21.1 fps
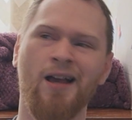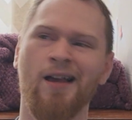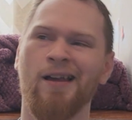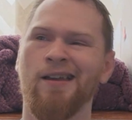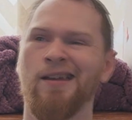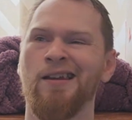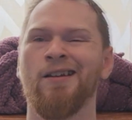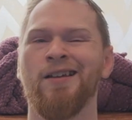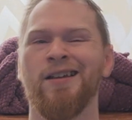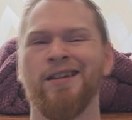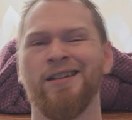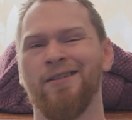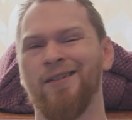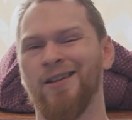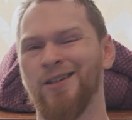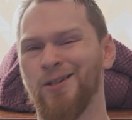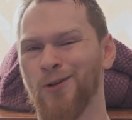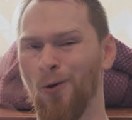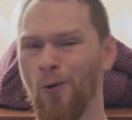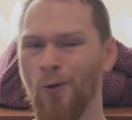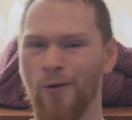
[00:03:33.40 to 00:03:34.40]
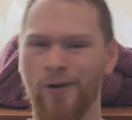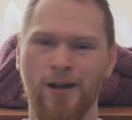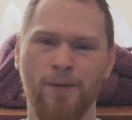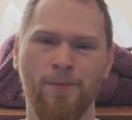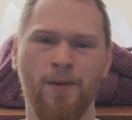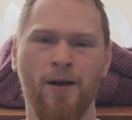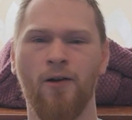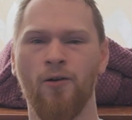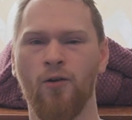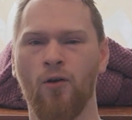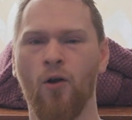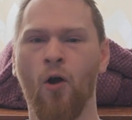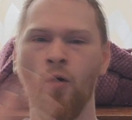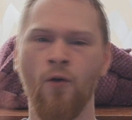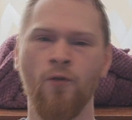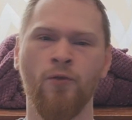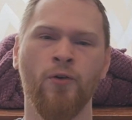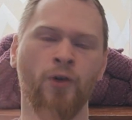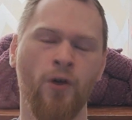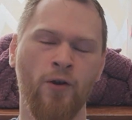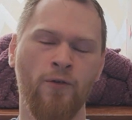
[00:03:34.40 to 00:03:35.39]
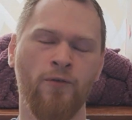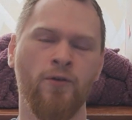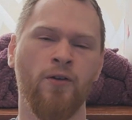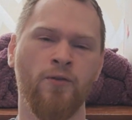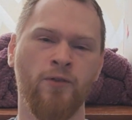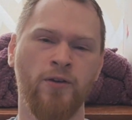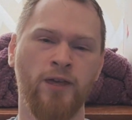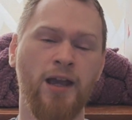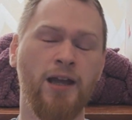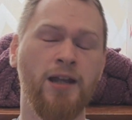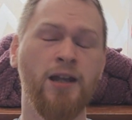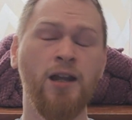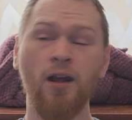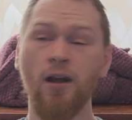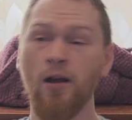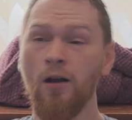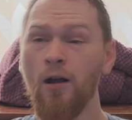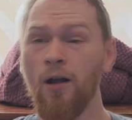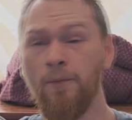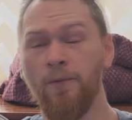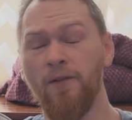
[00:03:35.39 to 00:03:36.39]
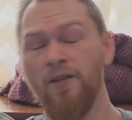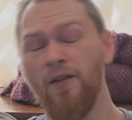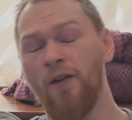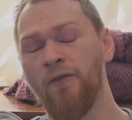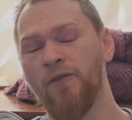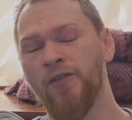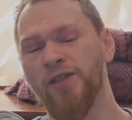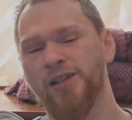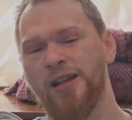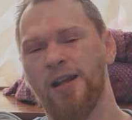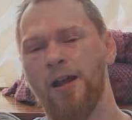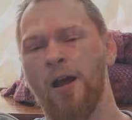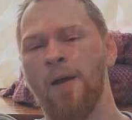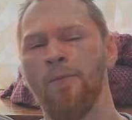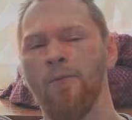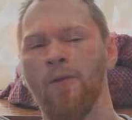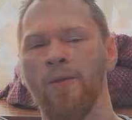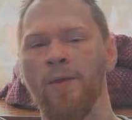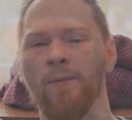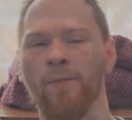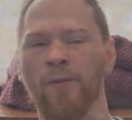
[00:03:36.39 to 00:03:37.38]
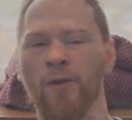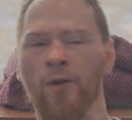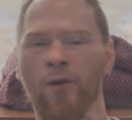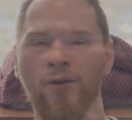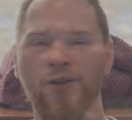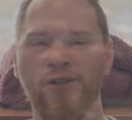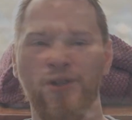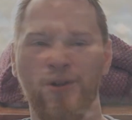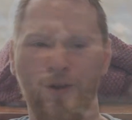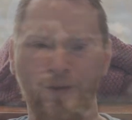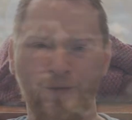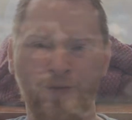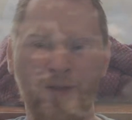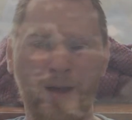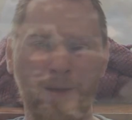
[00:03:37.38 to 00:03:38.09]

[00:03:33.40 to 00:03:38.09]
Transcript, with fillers: uh, you know, necessarily talking about over and over and over again. Uh, but obviously, I'm in the minority of